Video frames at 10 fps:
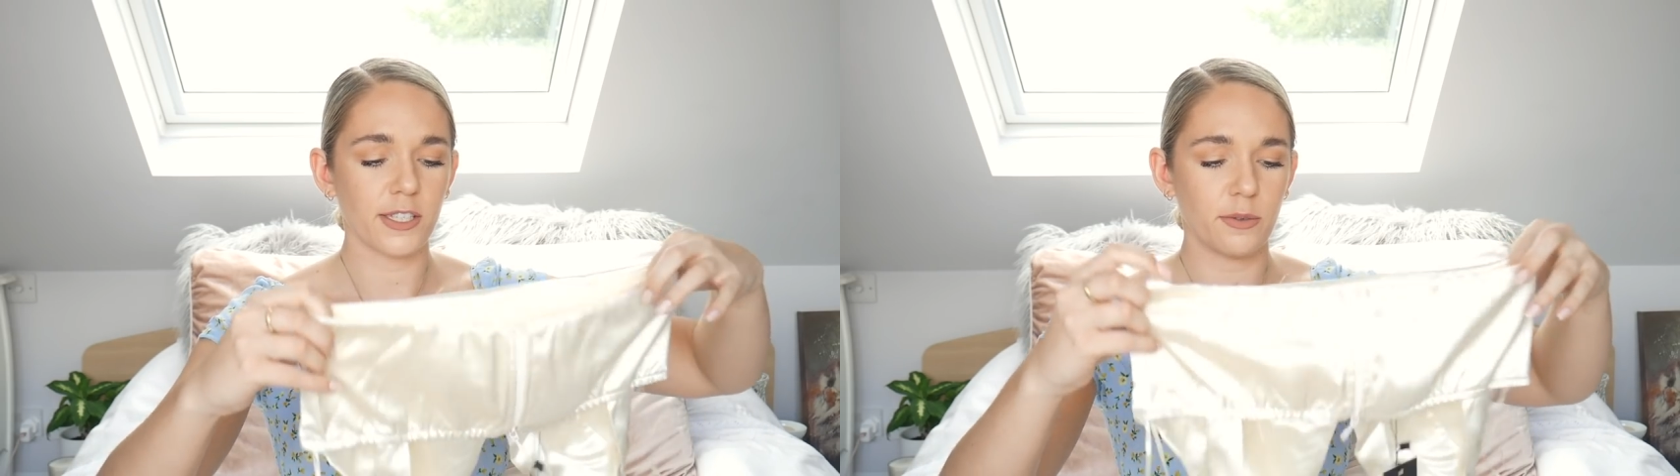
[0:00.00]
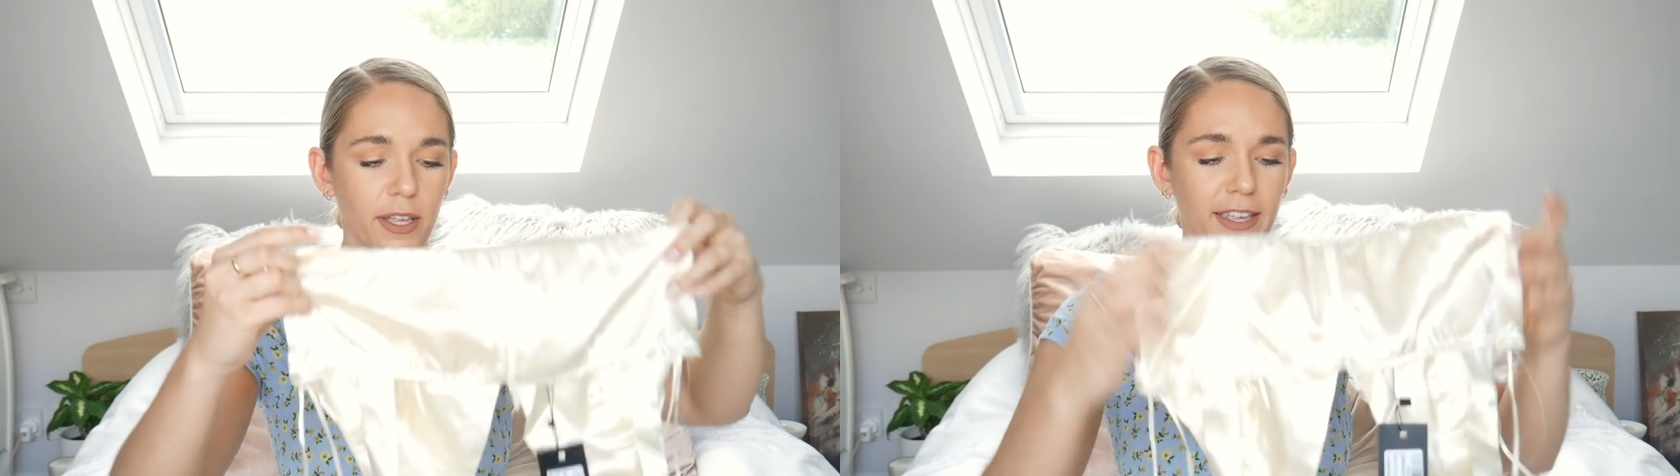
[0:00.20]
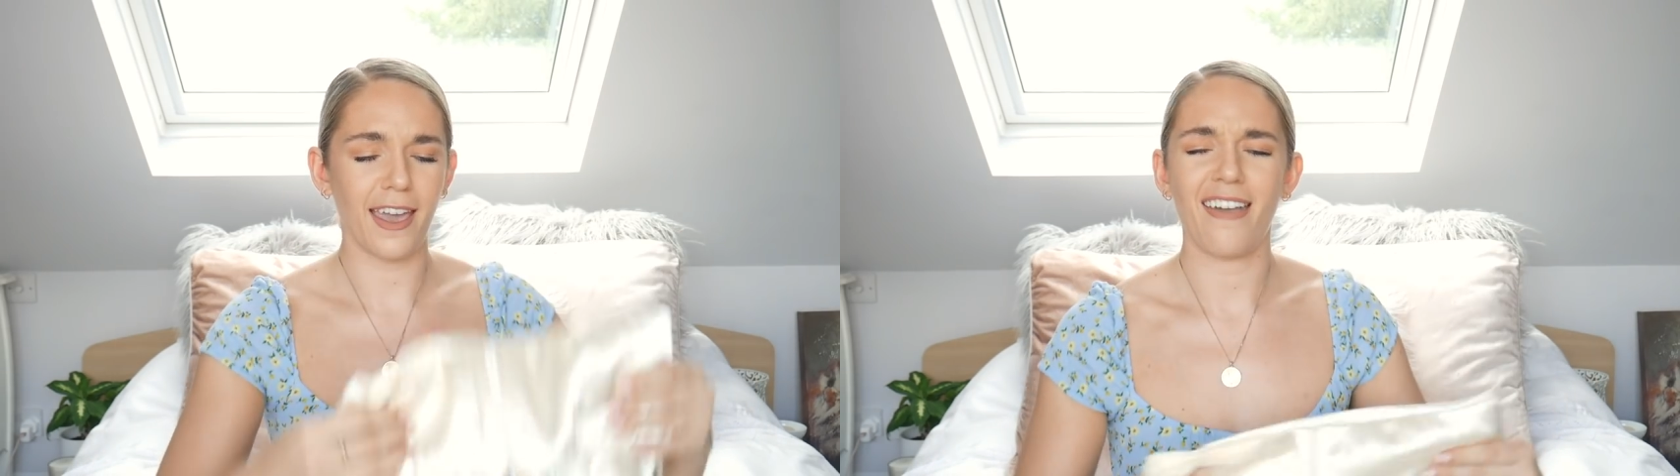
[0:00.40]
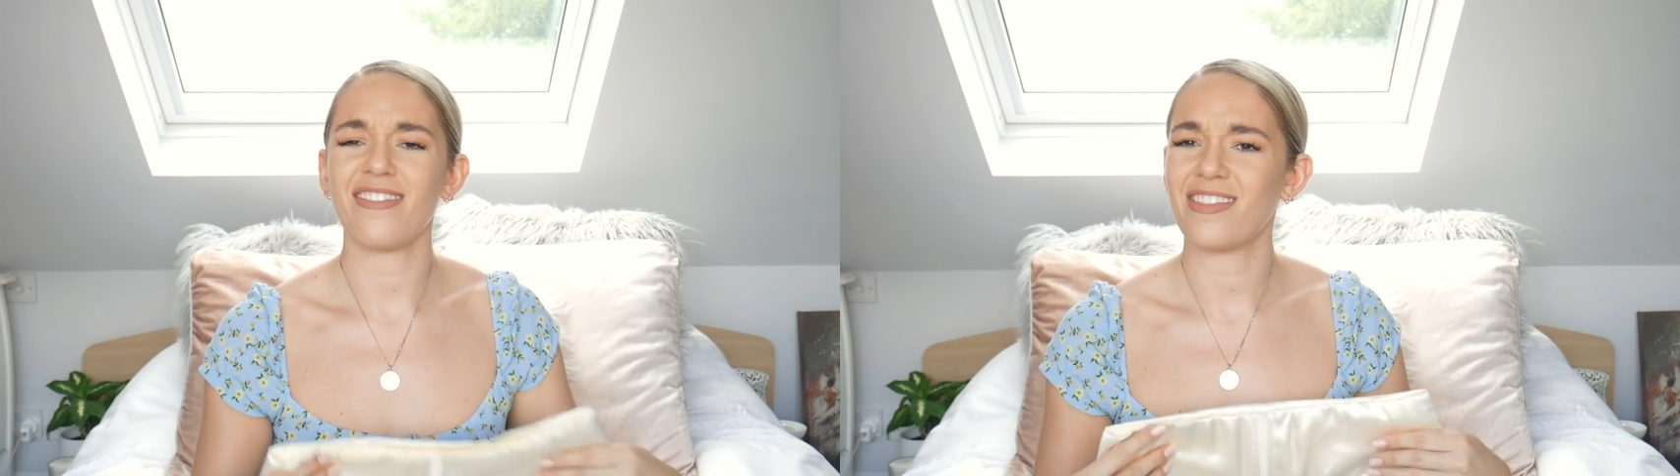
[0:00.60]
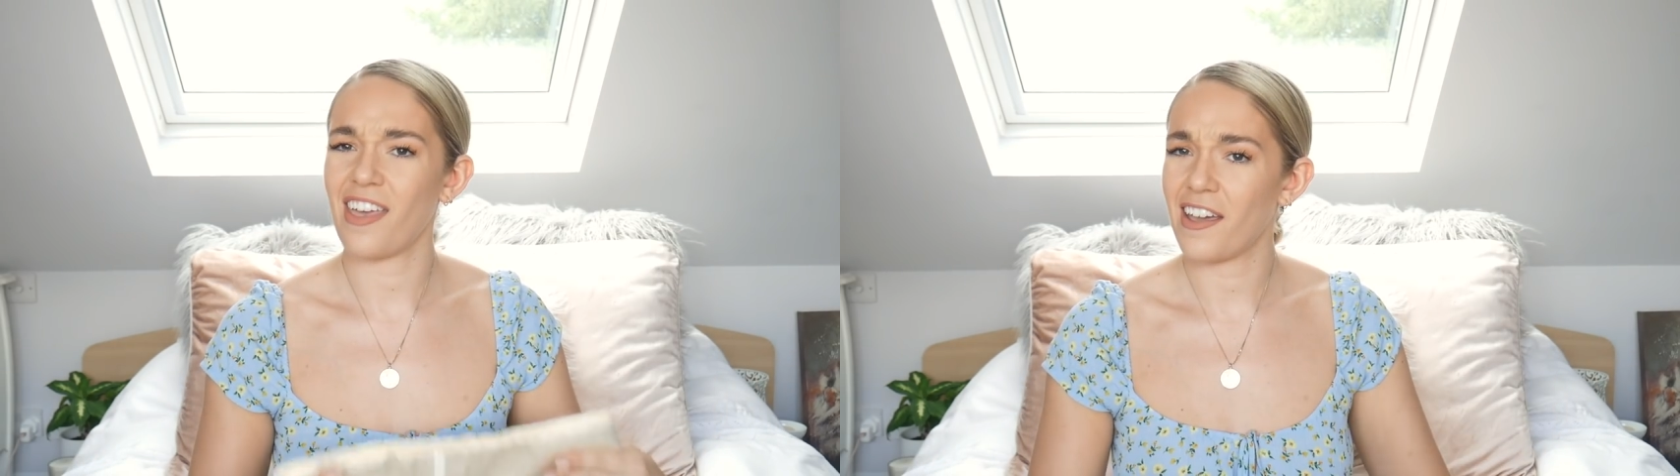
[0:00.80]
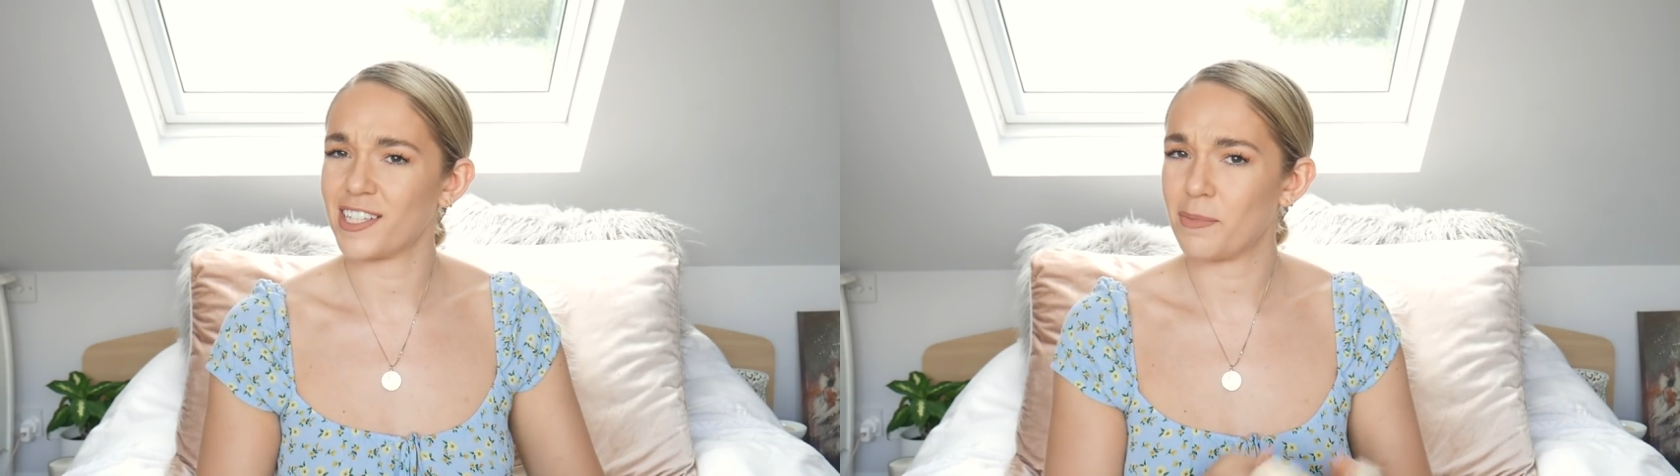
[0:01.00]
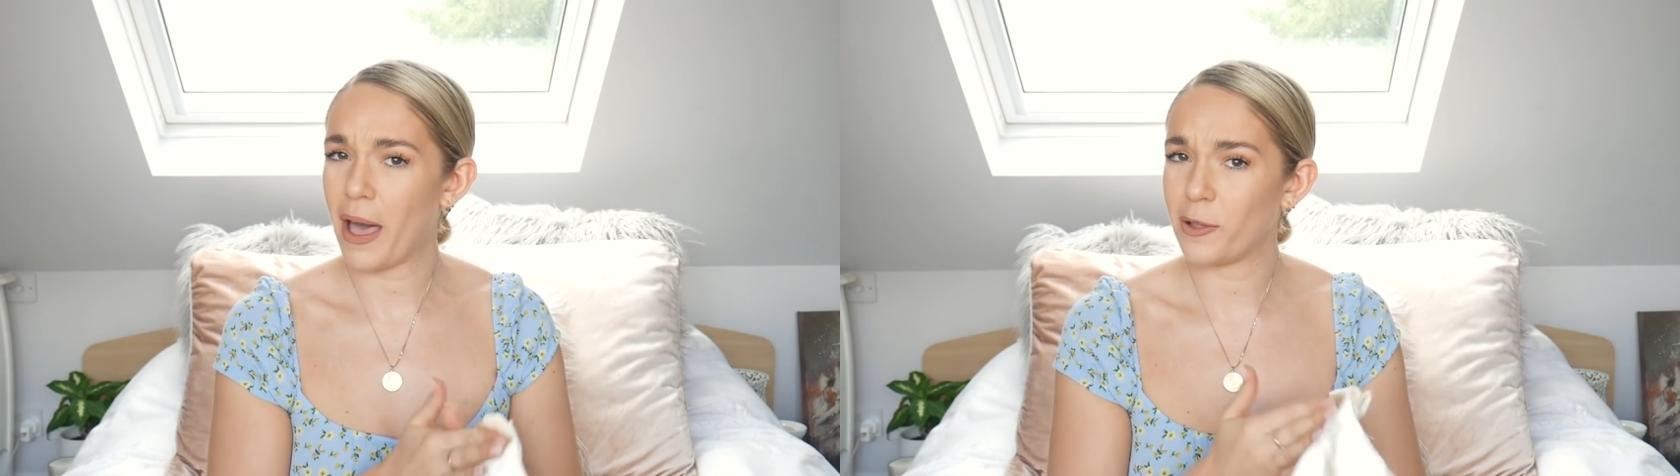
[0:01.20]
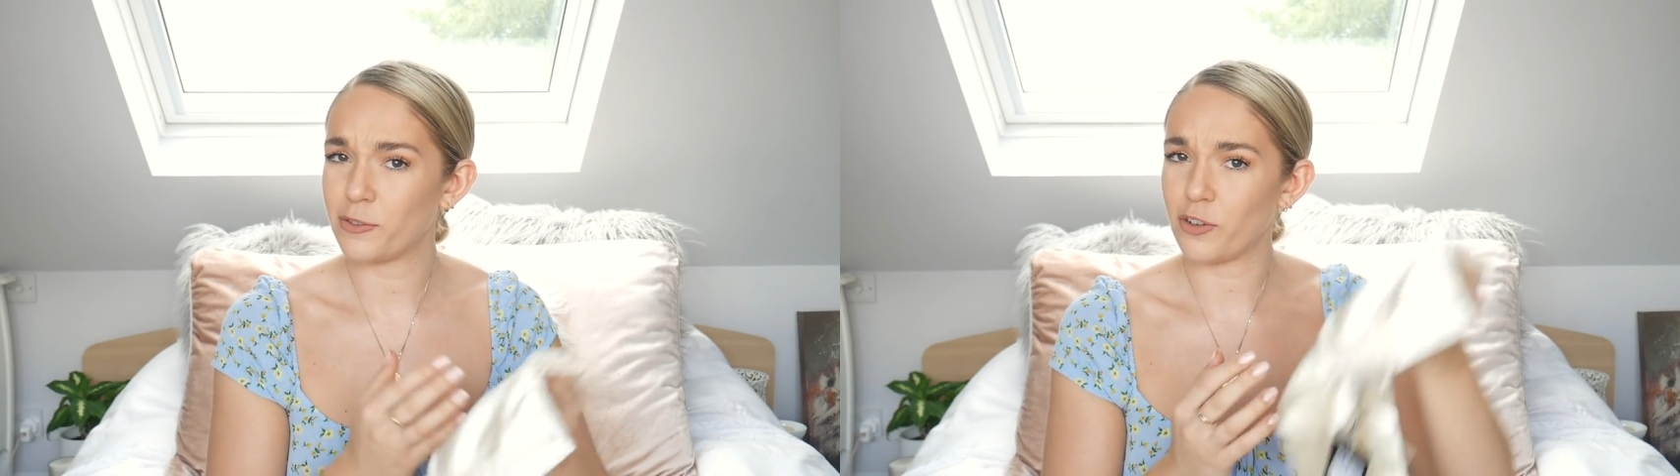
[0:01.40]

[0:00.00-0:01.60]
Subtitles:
So again, £30